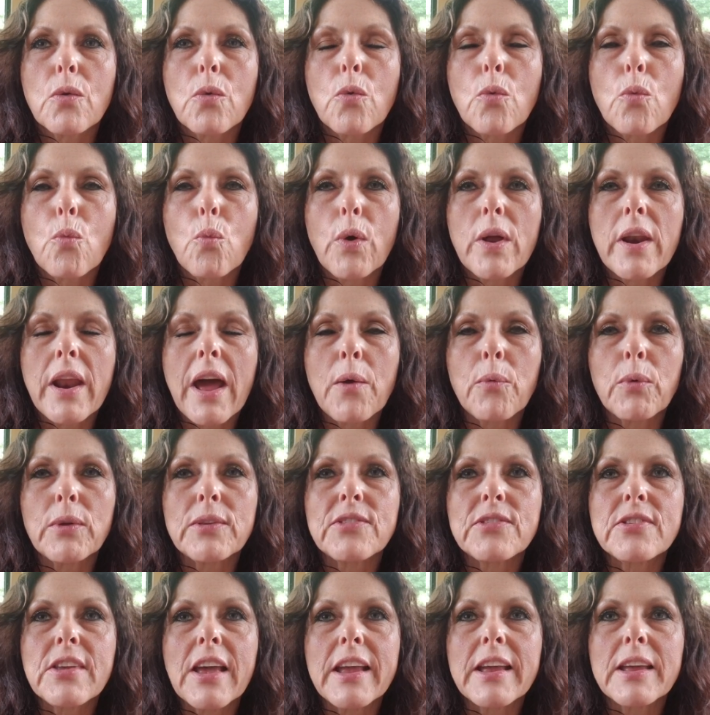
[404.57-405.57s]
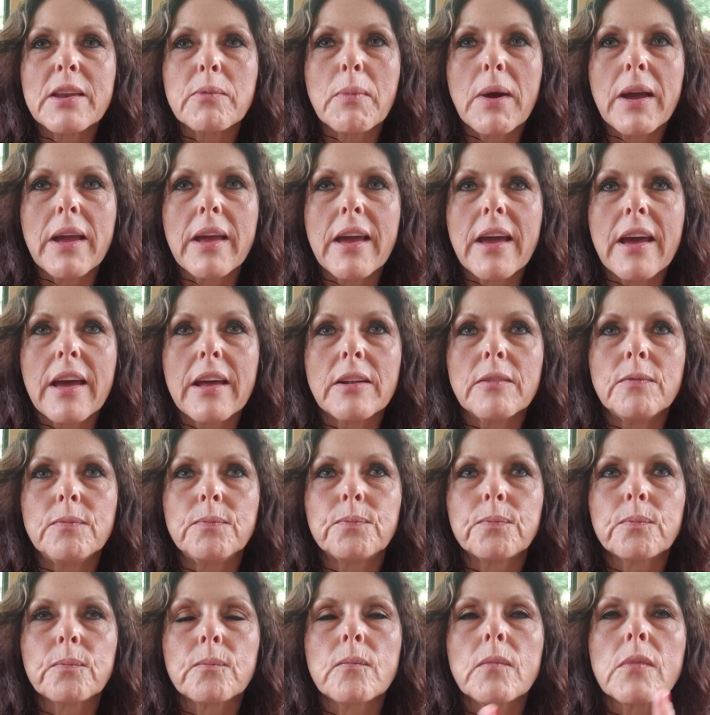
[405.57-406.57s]
When I would say in my head,
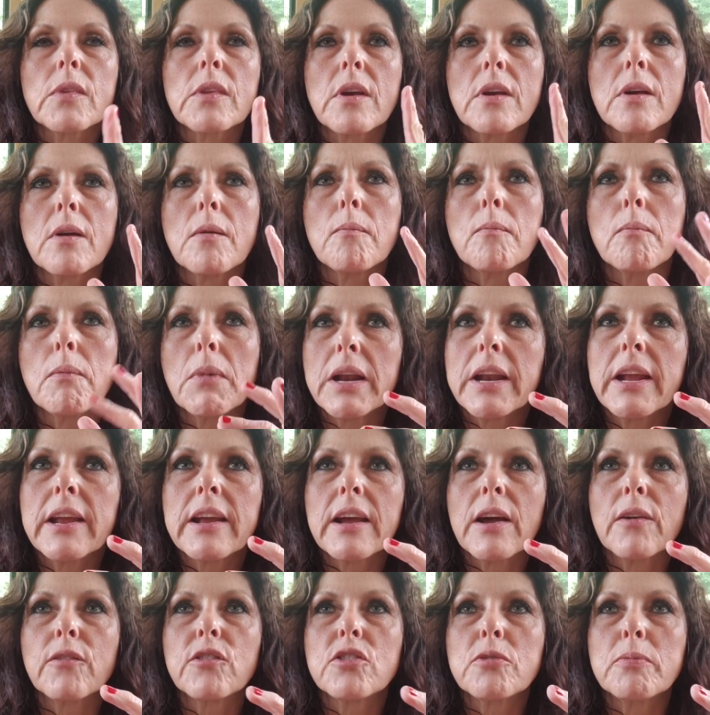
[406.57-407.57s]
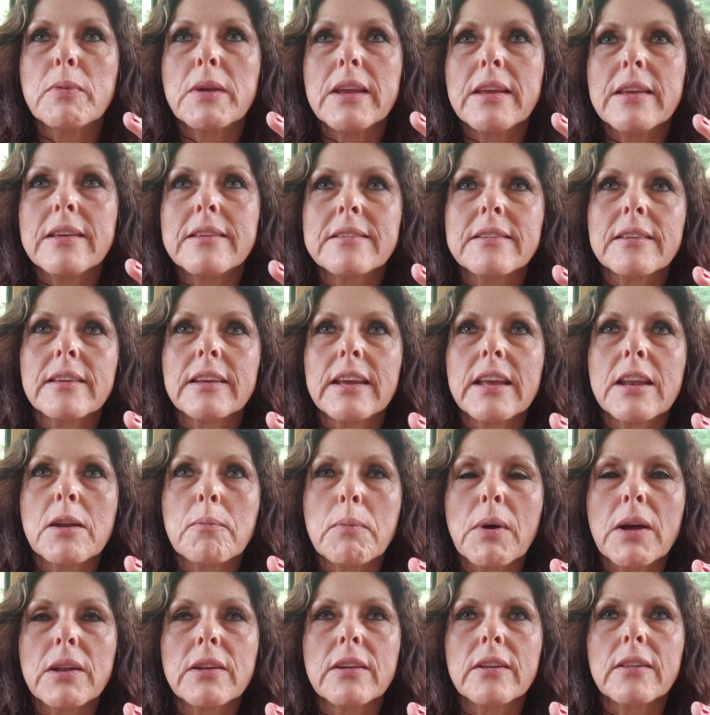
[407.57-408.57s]
money comes to me easily and
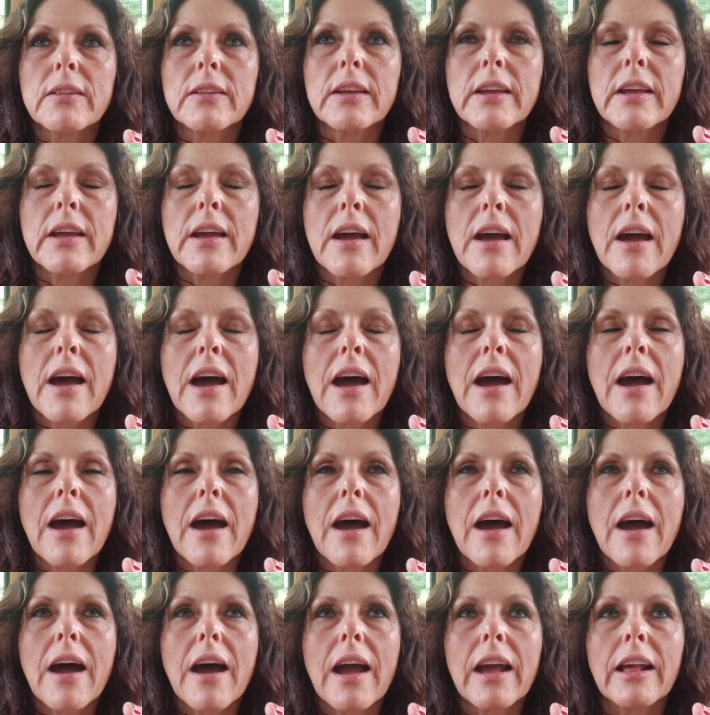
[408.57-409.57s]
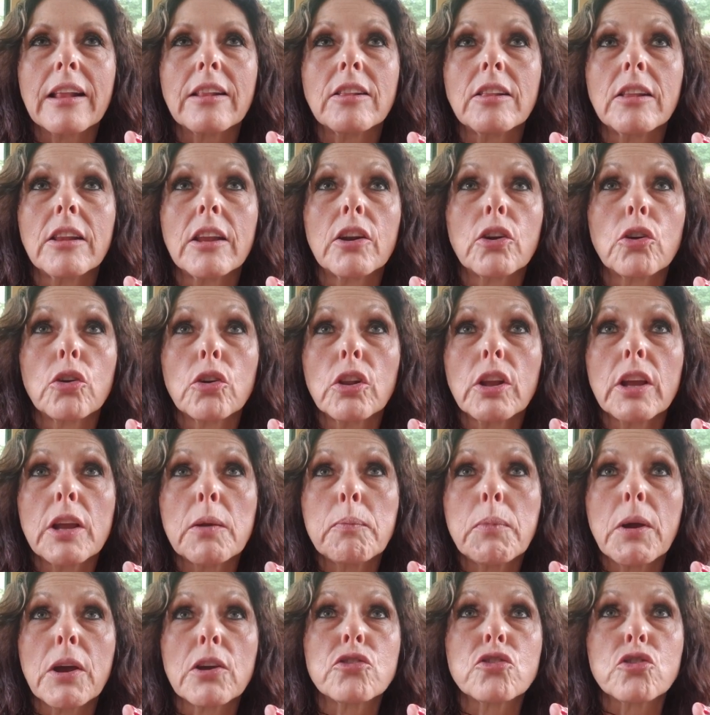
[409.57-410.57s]
abundantly, I literally
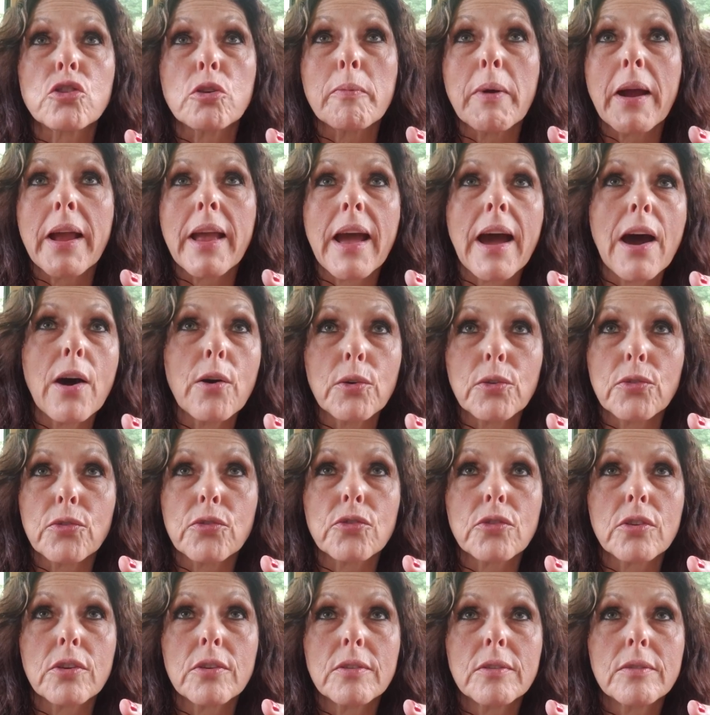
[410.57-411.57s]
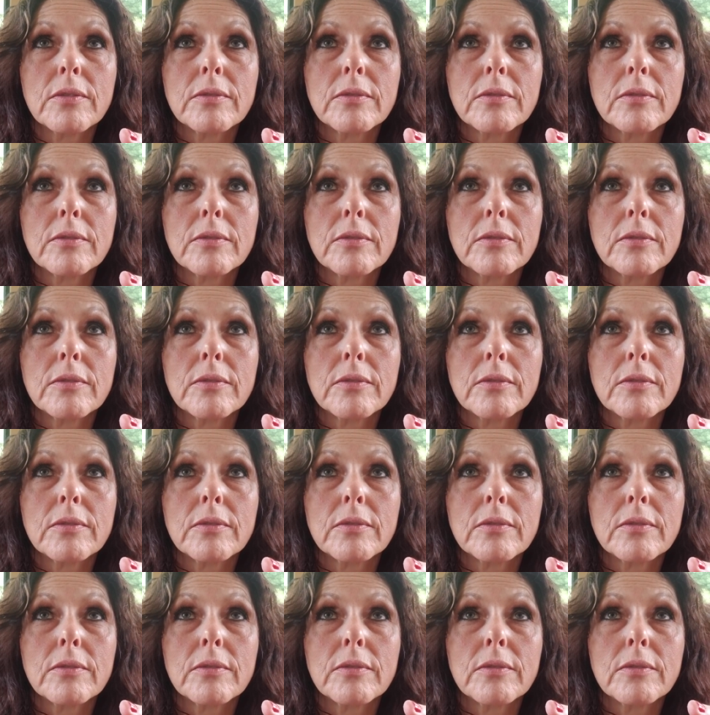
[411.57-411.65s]
picture my house